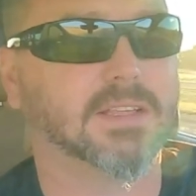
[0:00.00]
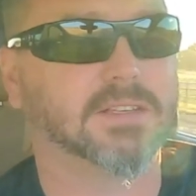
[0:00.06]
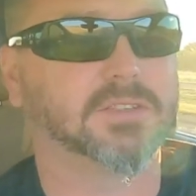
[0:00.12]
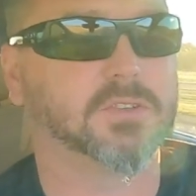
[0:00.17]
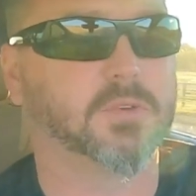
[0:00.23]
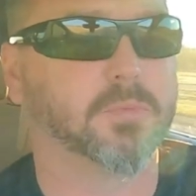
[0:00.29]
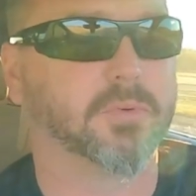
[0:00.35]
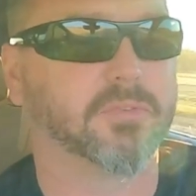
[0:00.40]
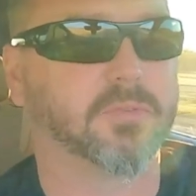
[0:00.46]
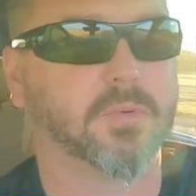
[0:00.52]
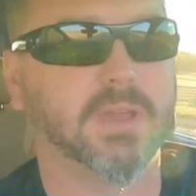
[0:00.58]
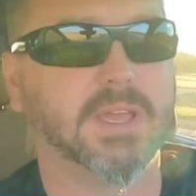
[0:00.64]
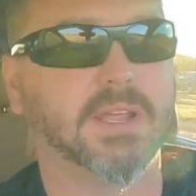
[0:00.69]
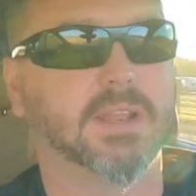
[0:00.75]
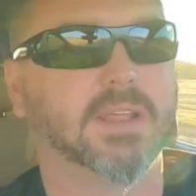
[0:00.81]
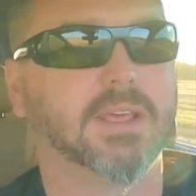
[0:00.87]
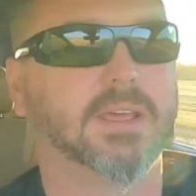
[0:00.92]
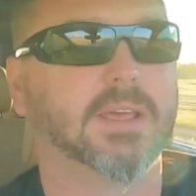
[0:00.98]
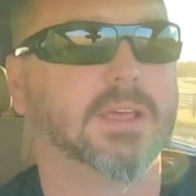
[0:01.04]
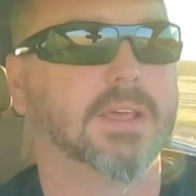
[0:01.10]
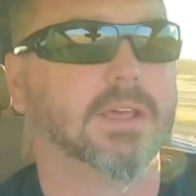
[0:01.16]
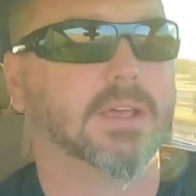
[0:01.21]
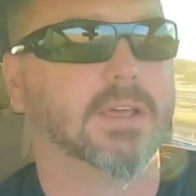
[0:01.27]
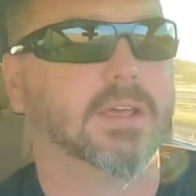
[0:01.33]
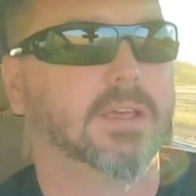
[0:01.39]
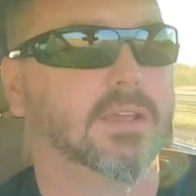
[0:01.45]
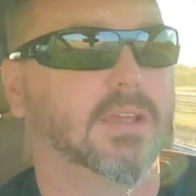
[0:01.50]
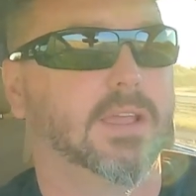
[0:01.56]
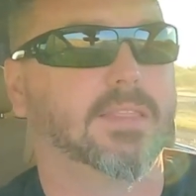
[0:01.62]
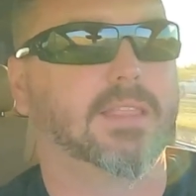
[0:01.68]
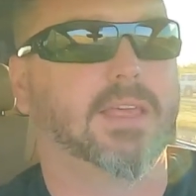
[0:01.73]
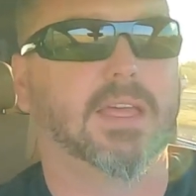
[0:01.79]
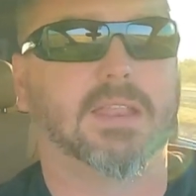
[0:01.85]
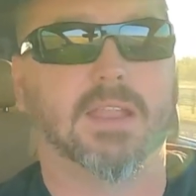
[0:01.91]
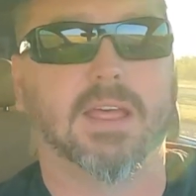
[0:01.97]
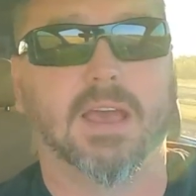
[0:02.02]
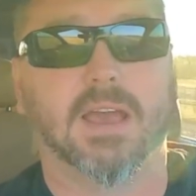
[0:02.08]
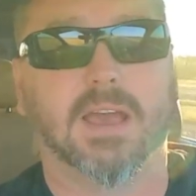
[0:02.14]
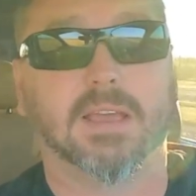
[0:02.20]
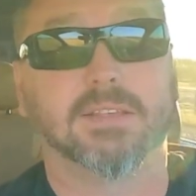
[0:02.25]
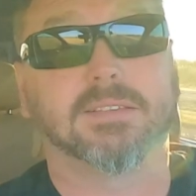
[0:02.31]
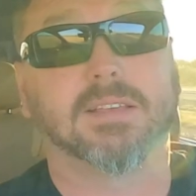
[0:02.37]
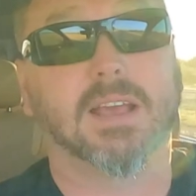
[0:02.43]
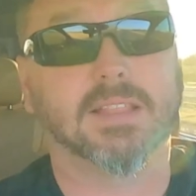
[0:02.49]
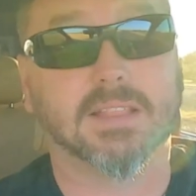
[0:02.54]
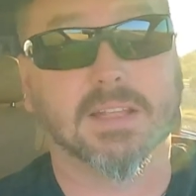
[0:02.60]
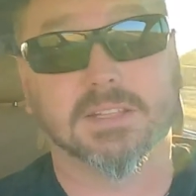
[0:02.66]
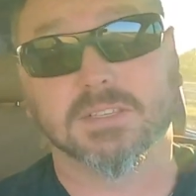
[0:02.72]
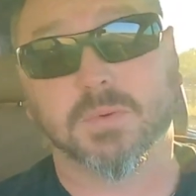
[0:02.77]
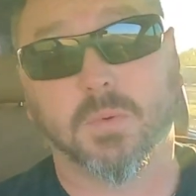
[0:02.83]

thing super sweet. And then he's got that